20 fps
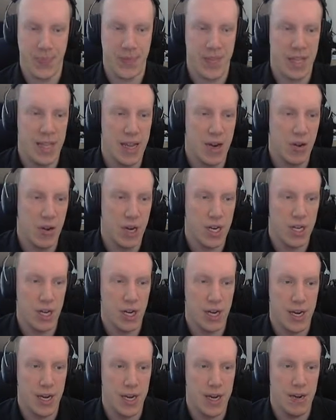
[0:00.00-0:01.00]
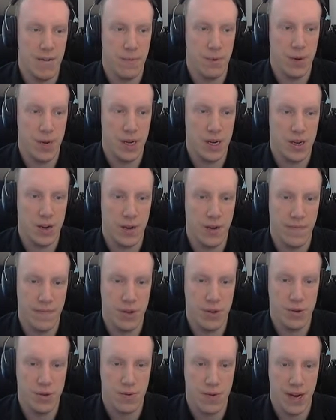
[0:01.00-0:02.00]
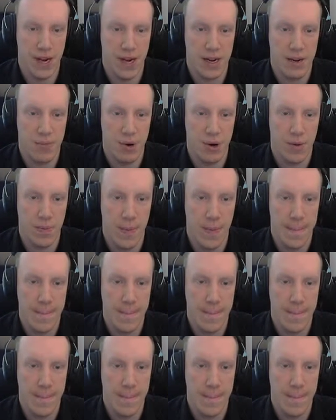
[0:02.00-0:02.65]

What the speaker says: now I can't hit him with Confuse Ray anymore.